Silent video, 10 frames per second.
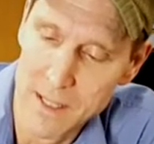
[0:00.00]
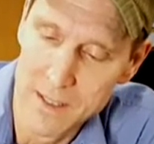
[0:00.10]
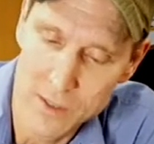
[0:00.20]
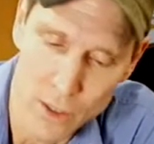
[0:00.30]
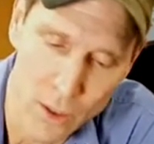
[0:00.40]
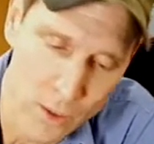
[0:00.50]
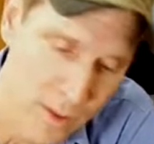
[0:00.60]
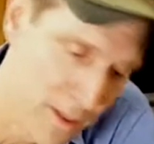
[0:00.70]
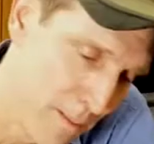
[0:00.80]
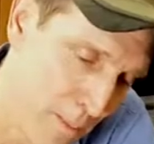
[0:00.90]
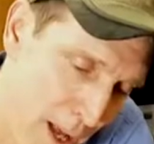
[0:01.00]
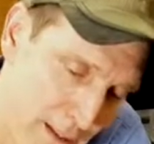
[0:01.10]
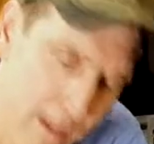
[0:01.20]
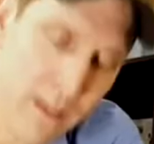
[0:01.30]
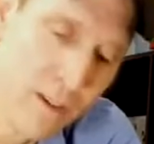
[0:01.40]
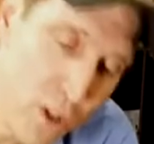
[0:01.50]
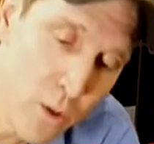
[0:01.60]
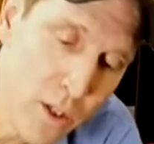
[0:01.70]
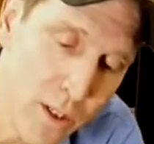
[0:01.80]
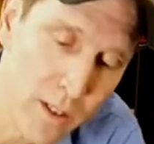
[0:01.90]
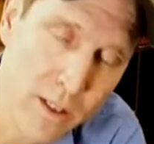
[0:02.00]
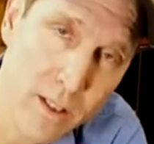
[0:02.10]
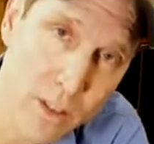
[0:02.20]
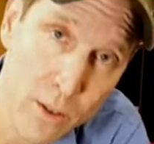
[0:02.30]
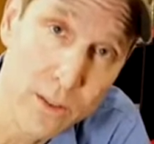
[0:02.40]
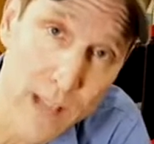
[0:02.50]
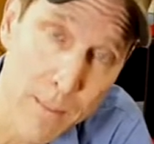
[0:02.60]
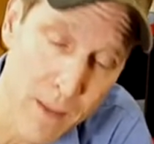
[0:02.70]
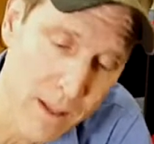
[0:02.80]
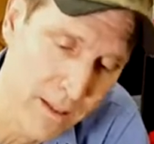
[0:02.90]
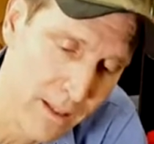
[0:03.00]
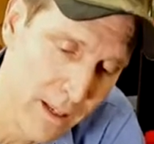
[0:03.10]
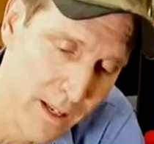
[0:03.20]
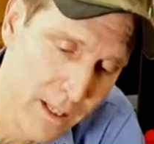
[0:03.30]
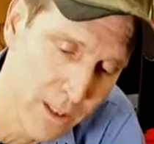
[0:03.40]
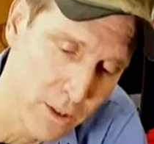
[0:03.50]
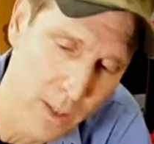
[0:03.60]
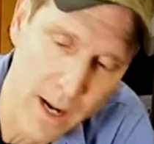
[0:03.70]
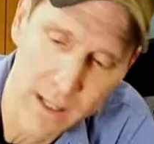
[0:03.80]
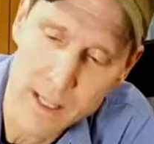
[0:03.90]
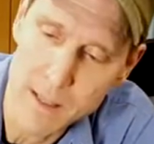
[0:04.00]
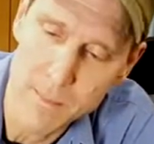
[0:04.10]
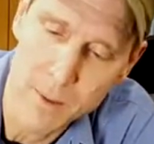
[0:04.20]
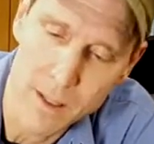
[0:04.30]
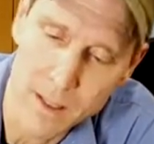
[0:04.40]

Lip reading: So, but you could use that method to try to keep